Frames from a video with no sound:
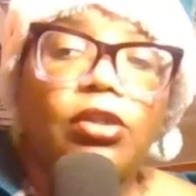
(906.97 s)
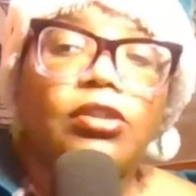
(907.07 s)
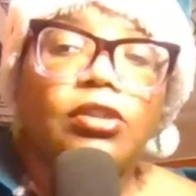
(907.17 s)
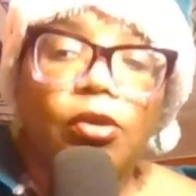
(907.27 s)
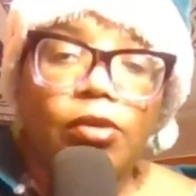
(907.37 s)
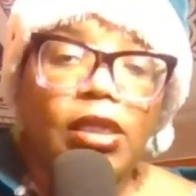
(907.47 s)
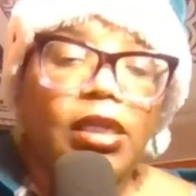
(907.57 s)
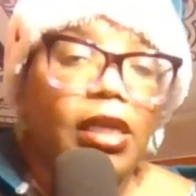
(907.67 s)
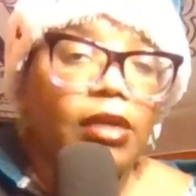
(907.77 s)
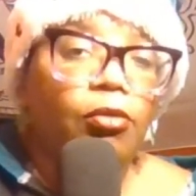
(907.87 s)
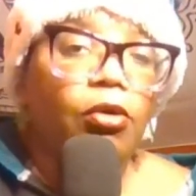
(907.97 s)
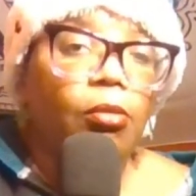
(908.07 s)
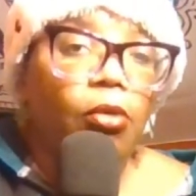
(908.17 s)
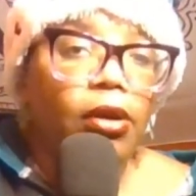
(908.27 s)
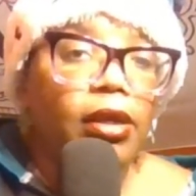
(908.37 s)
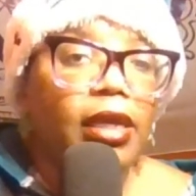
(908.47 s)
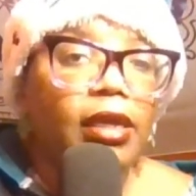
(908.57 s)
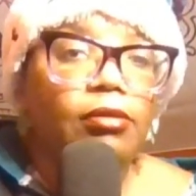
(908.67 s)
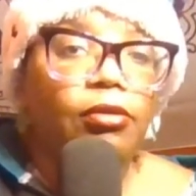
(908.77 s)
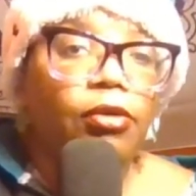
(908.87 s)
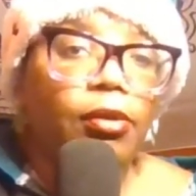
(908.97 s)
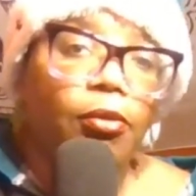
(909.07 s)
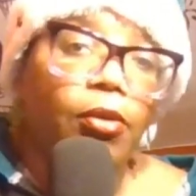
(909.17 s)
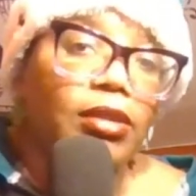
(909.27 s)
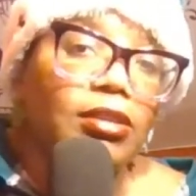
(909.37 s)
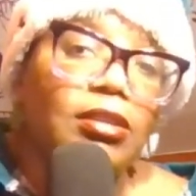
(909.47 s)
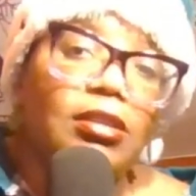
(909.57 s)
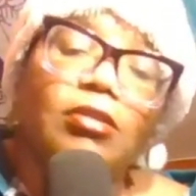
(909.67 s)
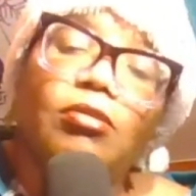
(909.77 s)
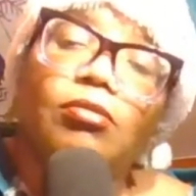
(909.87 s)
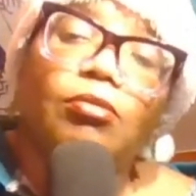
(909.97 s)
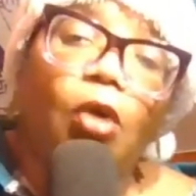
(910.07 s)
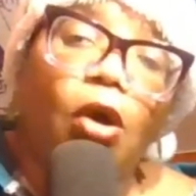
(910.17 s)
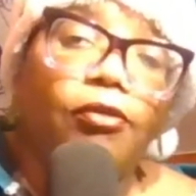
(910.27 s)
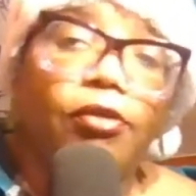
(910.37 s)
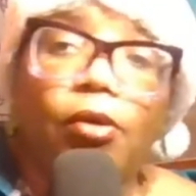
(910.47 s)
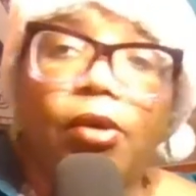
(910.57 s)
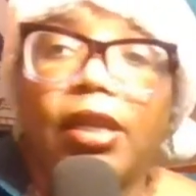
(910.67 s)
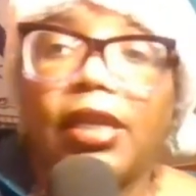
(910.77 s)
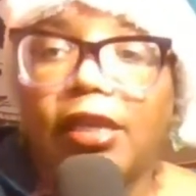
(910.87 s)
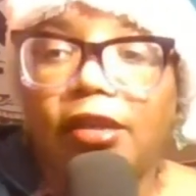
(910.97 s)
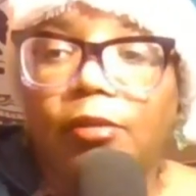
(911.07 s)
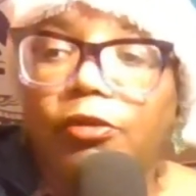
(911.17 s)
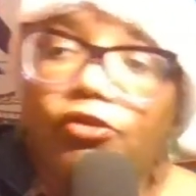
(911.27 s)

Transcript: to slowly connect more and more and get thirty points off and on and get double,